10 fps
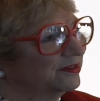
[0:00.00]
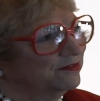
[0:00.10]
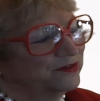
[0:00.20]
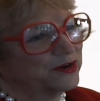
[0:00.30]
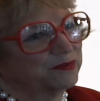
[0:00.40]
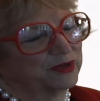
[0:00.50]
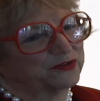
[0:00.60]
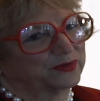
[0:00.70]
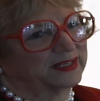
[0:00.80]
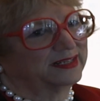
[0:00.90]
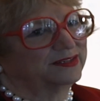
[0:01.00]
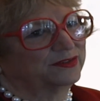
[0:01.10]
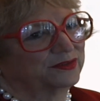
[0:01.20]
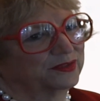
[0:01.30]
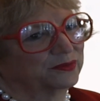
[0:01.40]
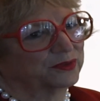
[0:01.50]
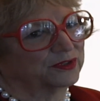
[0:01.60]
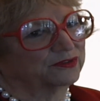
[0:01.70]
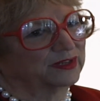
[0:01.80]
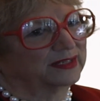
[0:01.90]
very much related to the
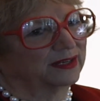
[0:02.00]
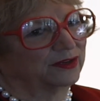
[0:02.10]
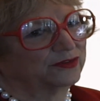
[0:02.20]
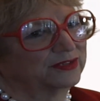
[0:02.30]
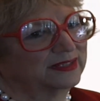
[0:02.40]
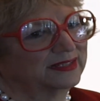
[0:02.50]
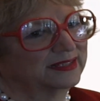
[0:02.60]
world of psychology.